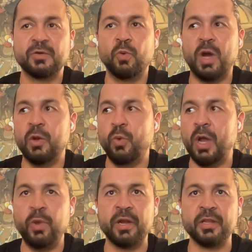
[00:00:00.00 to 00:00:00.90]
why
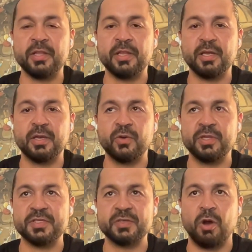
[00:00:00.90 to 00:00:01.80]
we are in
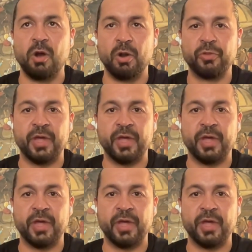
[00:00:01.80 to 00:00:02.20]
this earth,